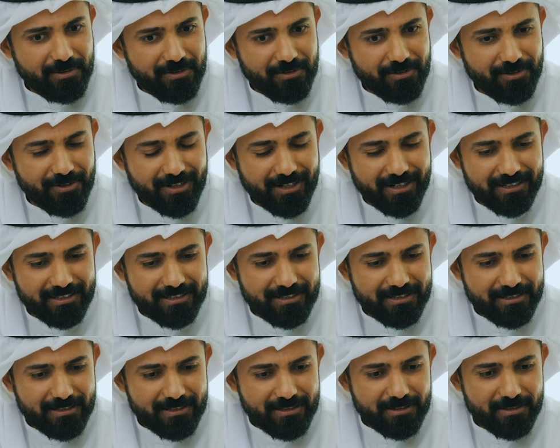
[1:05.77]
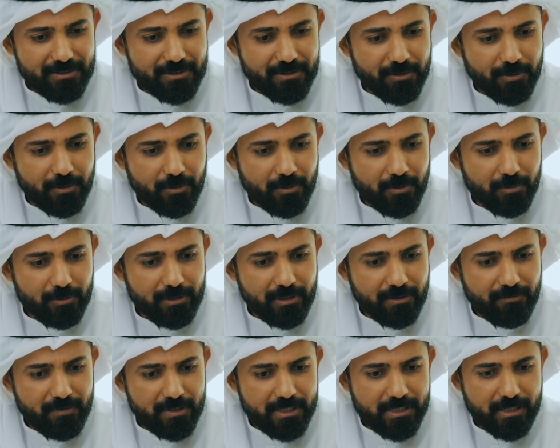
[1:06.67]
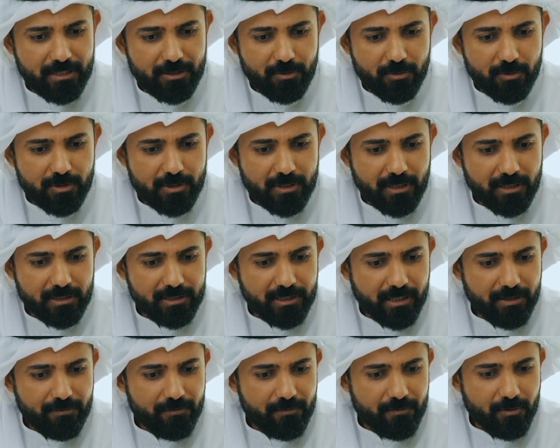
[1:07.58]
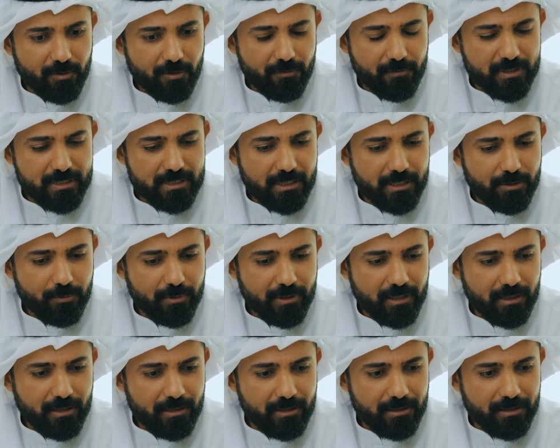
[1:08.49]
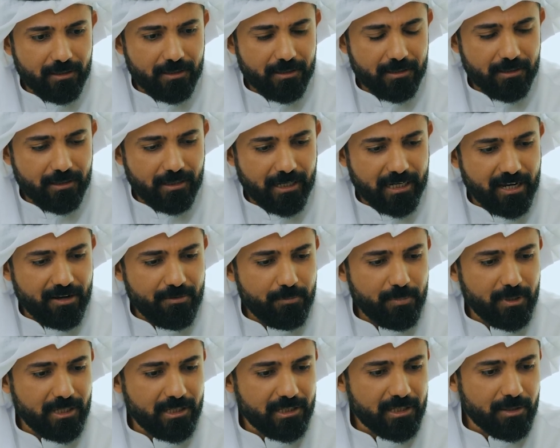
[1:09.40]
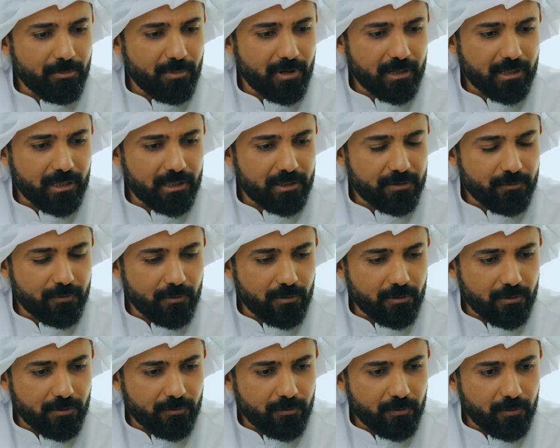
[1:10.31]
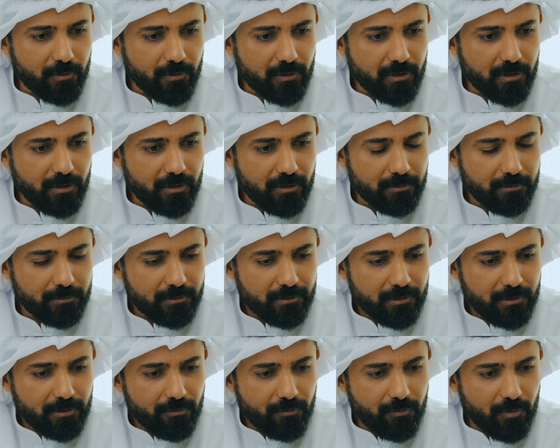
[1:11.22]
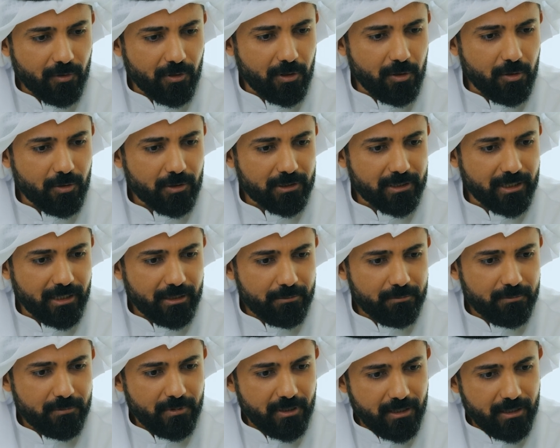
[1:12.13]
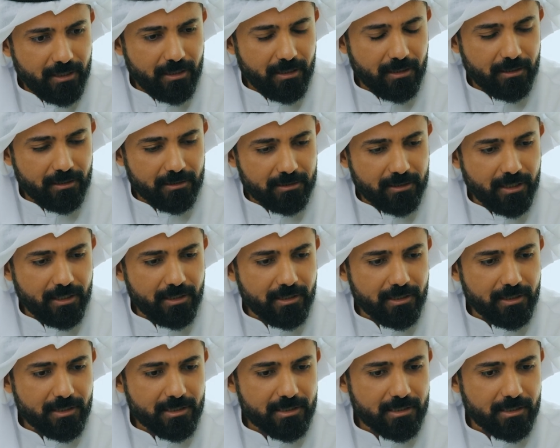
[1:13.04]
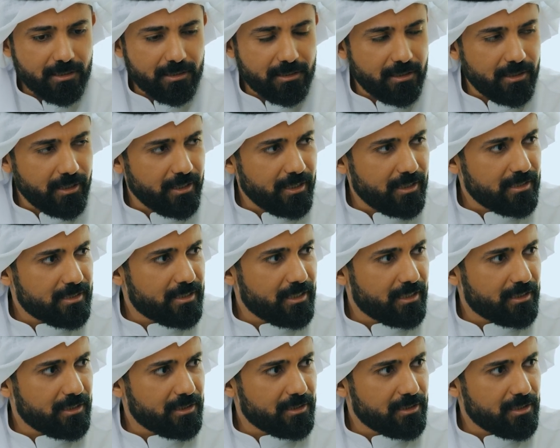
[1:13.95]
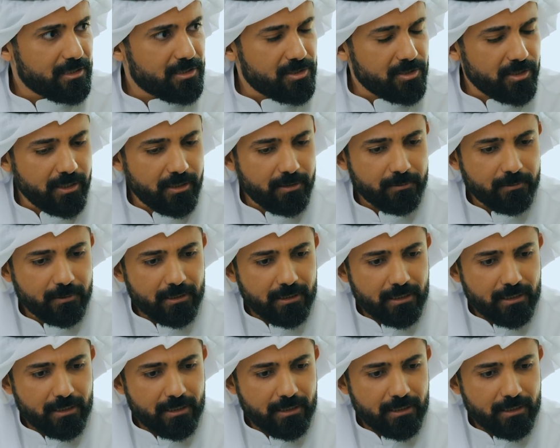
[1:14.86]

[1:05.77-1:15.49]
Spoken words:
All right. So the vision to start Reef, obviously I have been in the market for a long time, 10 years in the real estate industry.